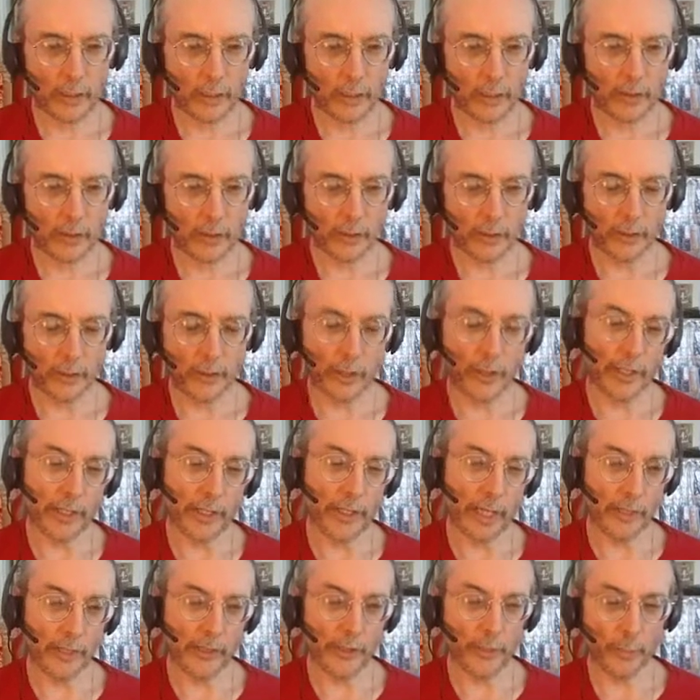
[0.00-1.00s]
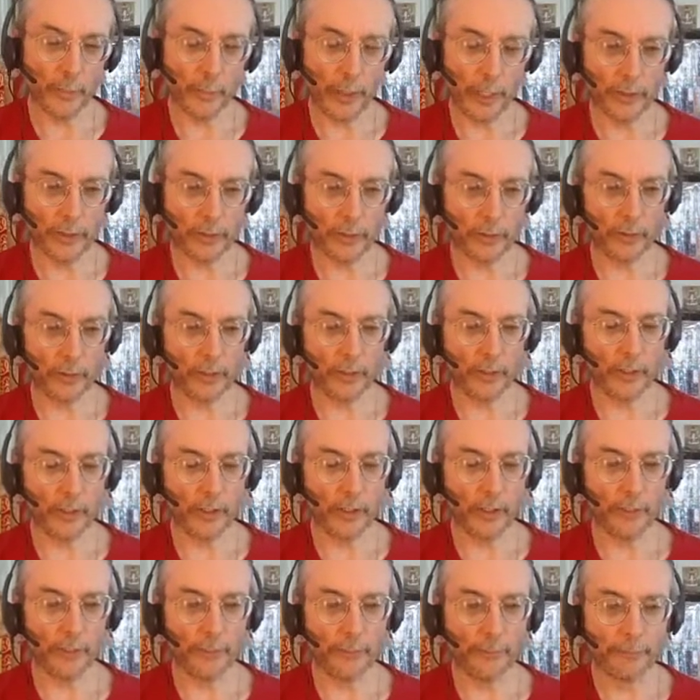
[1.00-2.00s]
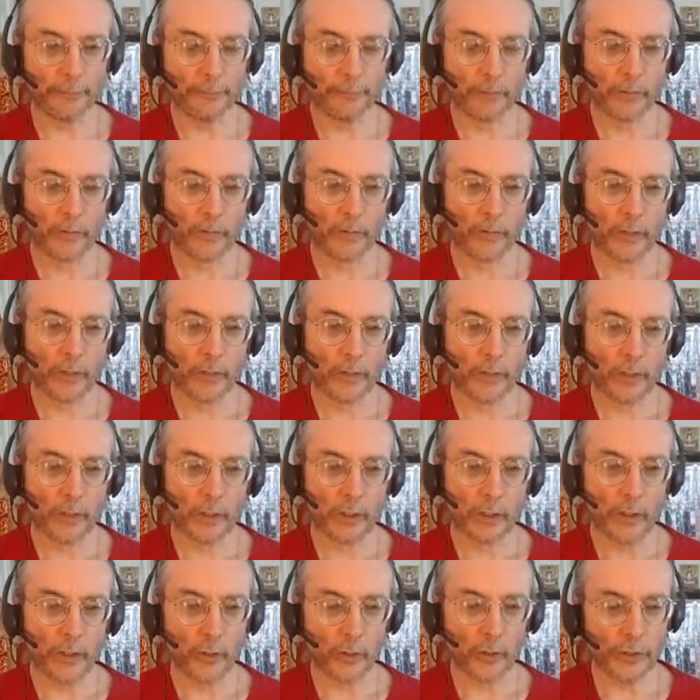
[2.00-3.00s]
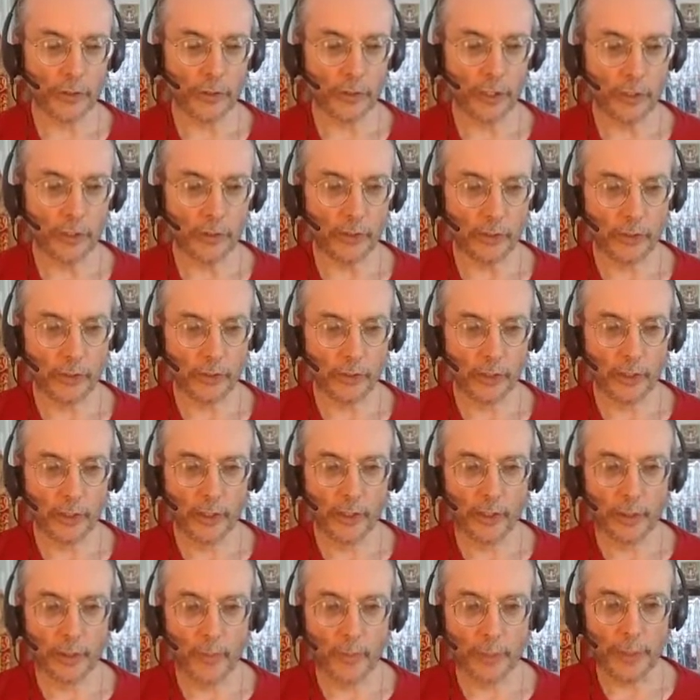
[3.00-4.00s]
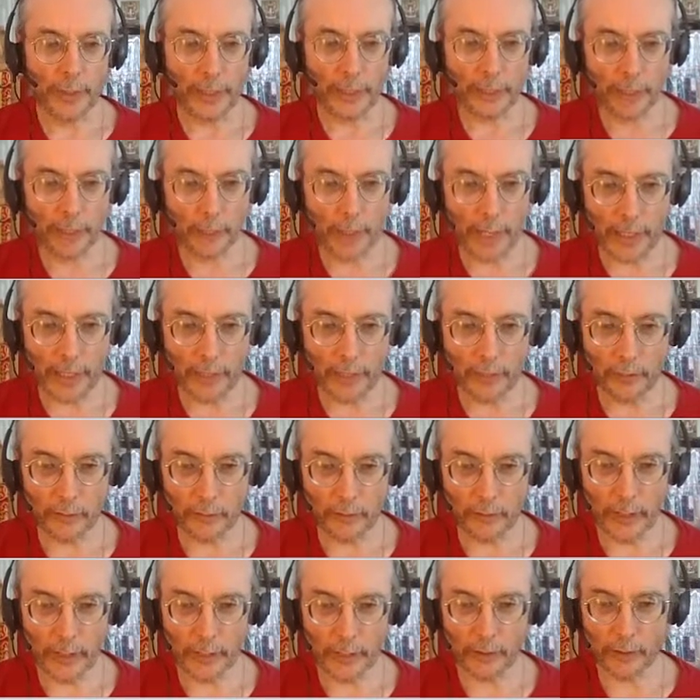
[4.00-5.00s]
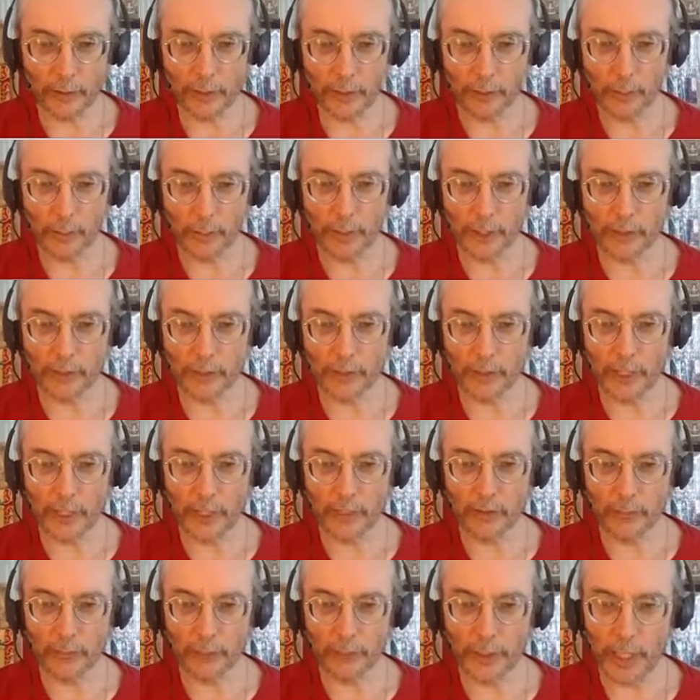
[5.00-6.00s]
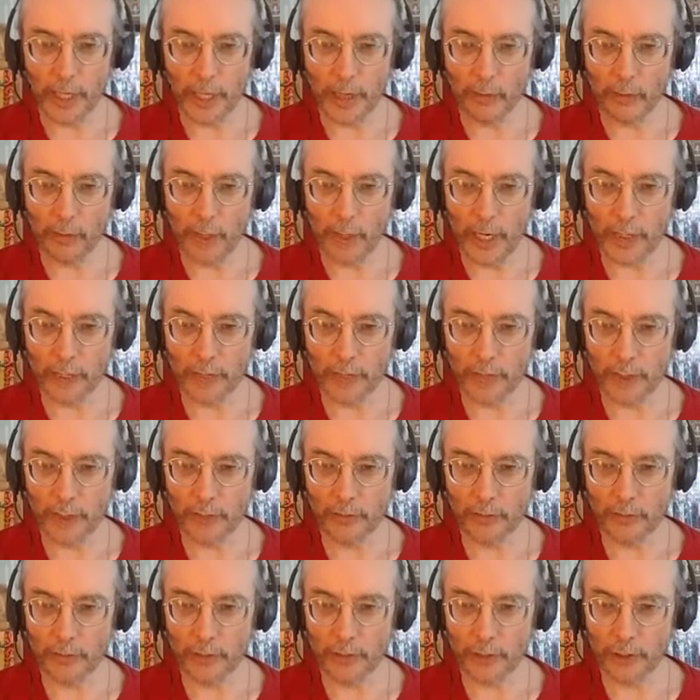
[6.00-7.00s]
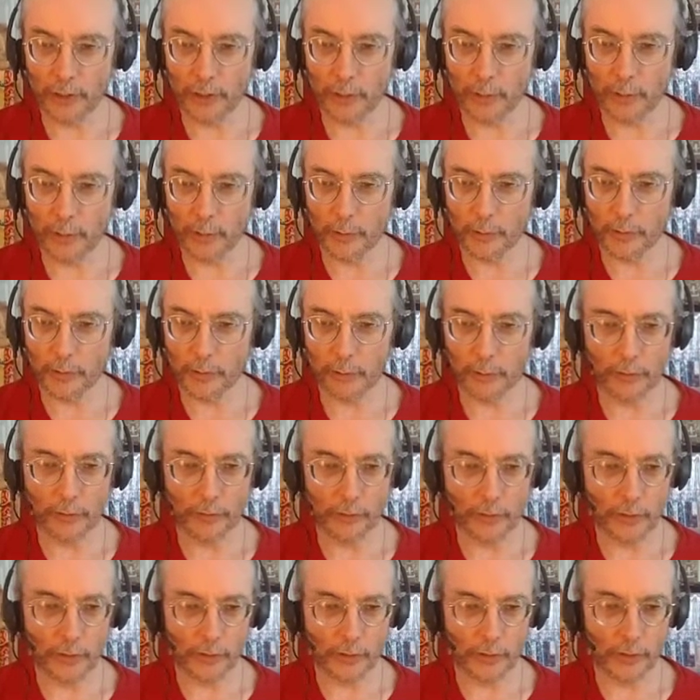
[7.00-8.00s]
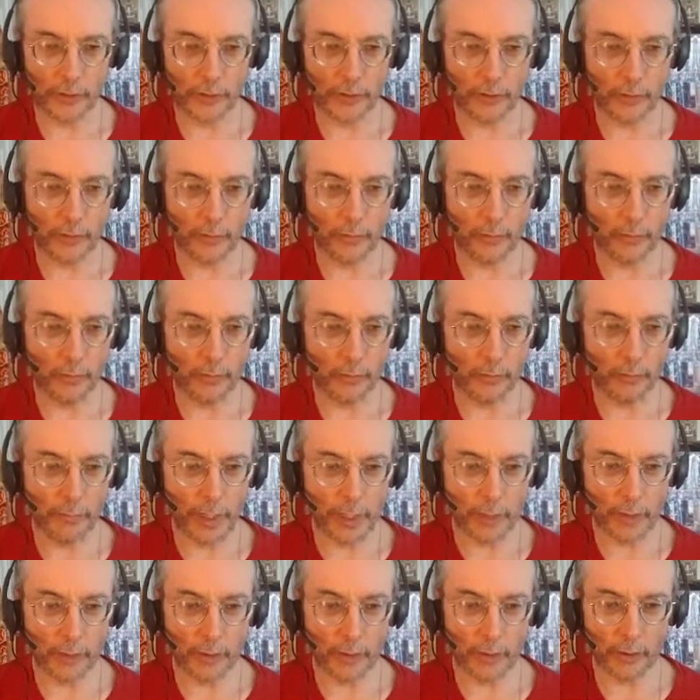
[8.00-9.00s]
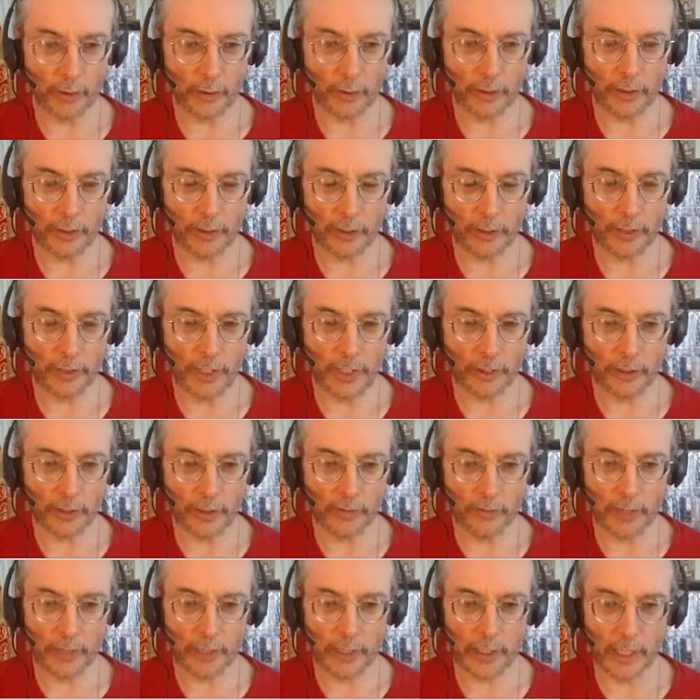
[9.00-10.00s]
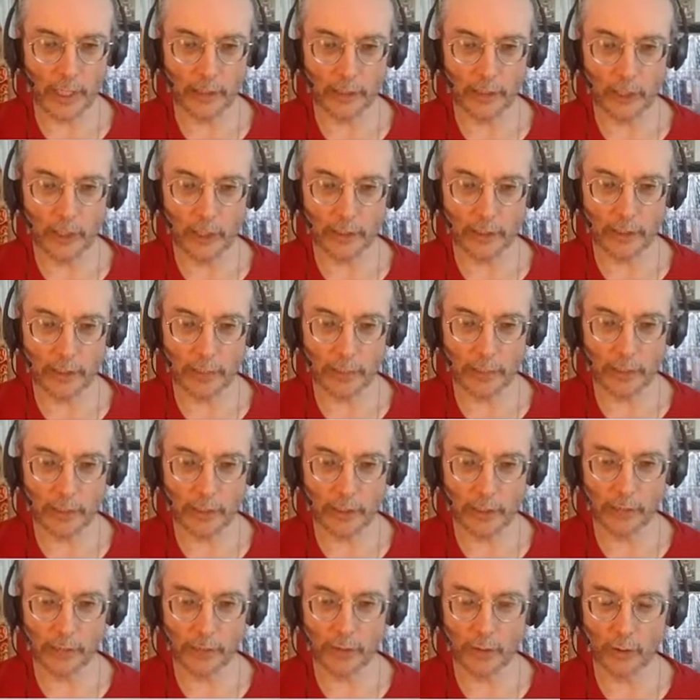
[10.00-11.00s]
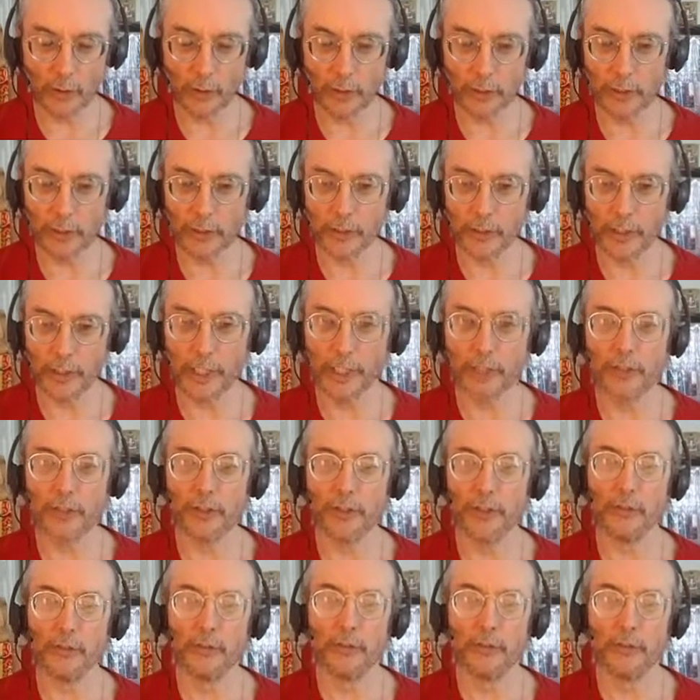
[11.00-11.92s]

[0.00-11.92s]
So I think that's the best one. Coley says, being demanded the length of an old man's life, be not rash to give your judgment before you have considered or measured according to the nativity, how long he may live according to nature.